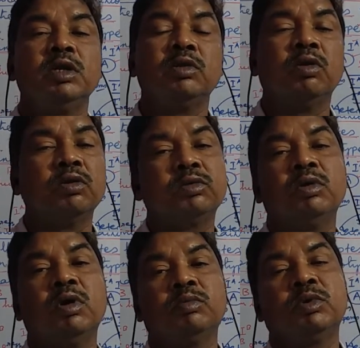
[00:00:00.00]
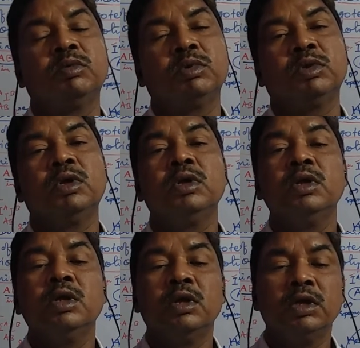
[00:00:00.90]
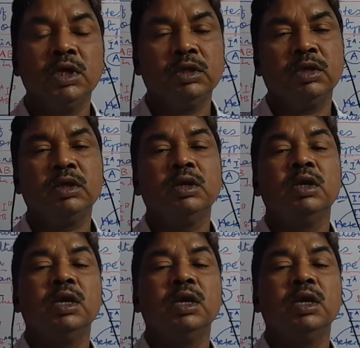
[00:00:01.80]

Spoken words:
is also observed in the nature,